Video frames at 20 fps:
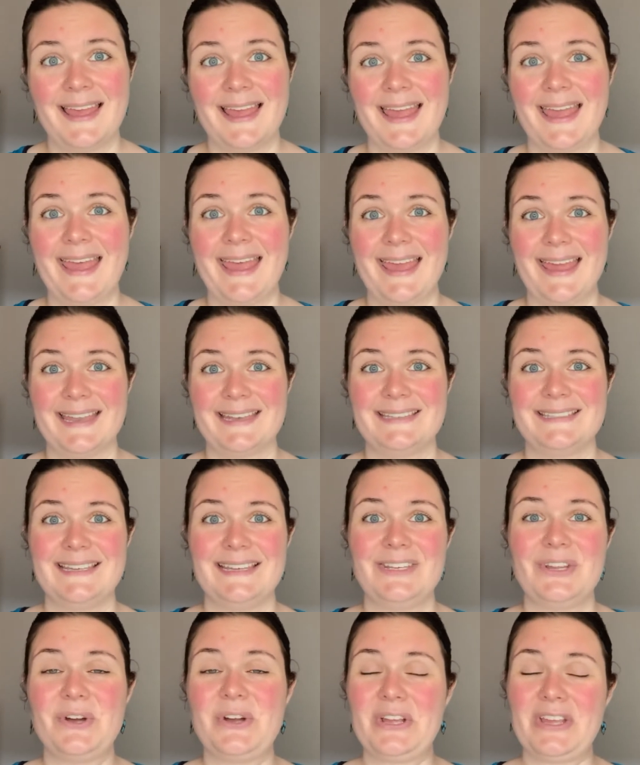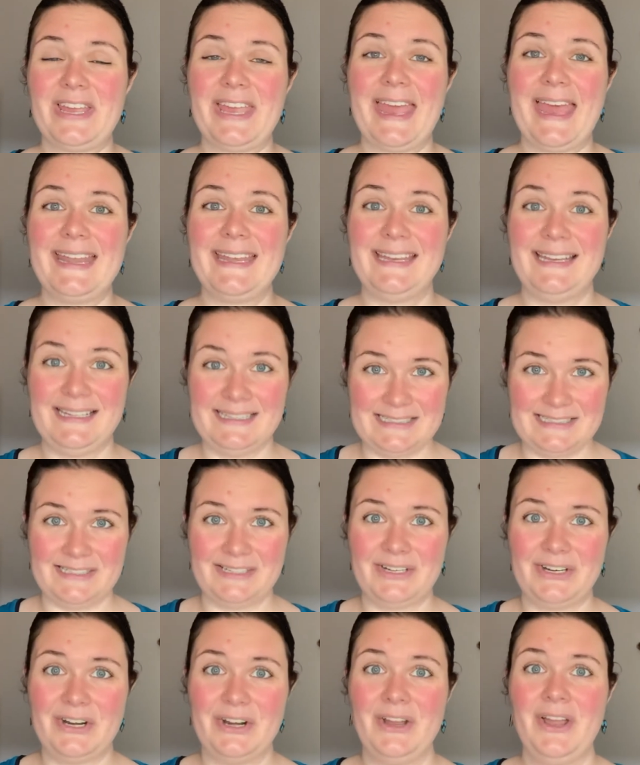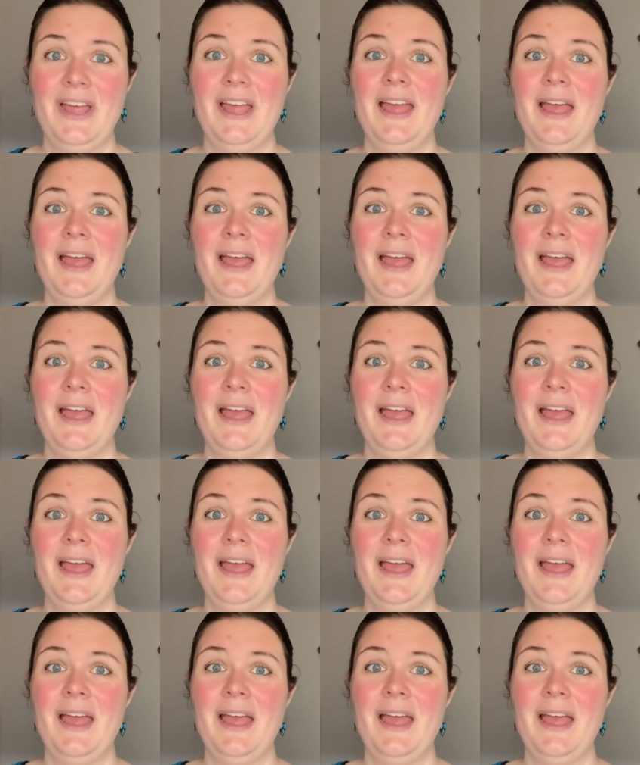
And they don't get easier